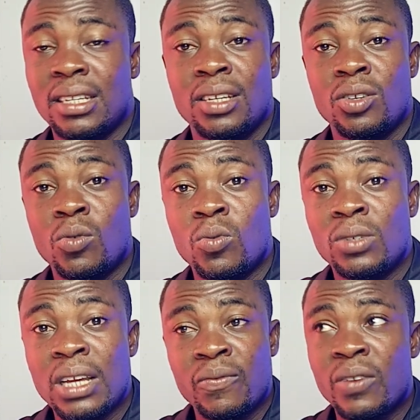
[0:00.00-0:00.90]
you
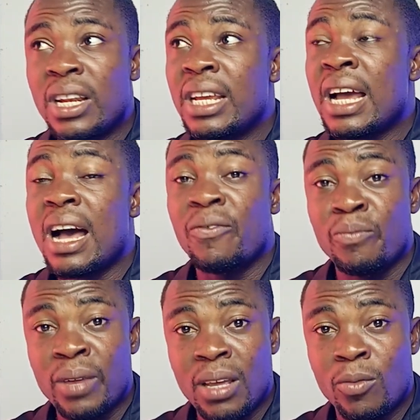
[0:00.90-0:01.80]
definitely have
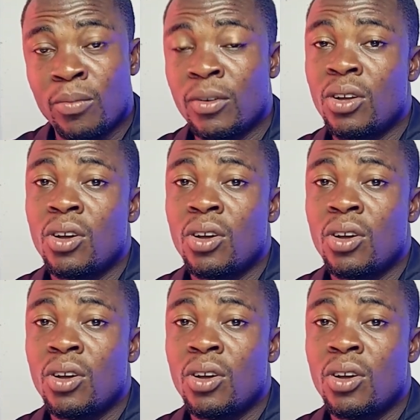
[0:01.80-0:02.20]
minimum